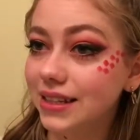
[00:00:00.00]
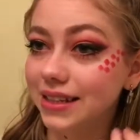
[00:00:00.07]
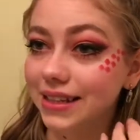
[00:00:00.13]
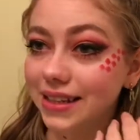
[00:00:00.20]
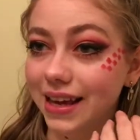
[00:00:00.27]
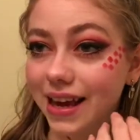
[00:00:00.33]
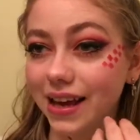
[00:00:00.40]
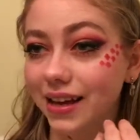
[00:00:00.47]

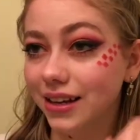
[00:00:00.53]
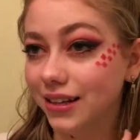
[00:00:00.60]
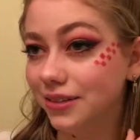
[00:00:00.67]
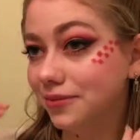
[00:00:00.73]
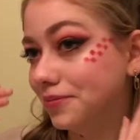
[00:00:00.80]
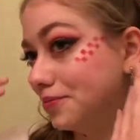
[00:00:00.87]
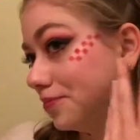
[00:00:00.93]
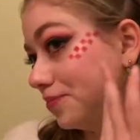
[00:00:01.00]
yeah,
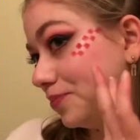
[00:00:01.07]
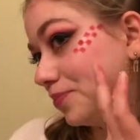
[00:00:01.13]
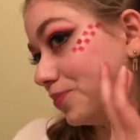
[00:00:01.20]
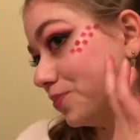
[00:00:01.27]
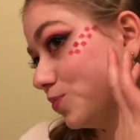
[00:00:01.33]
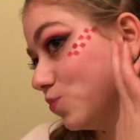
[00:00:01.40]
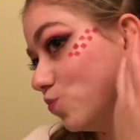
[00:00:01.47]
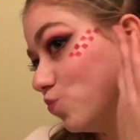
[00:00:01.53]

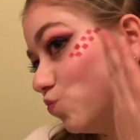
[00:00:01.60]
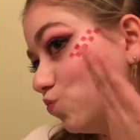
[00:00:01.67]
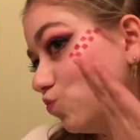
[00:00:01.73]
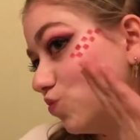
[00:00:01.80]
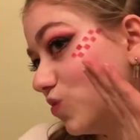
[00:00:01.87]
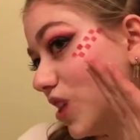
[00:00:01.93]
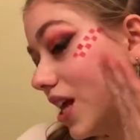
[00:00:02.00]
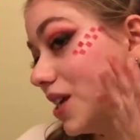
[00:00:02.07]

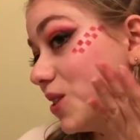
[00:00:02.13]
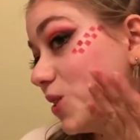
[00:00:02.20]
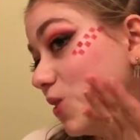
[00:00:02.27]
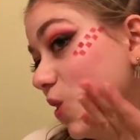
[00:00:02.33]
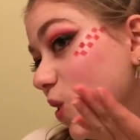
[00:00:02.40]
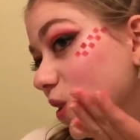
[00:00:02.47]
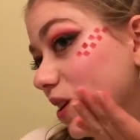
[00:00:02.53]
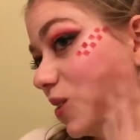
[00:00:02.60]
it's a
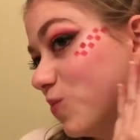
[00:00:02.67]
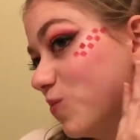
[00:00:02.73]
look.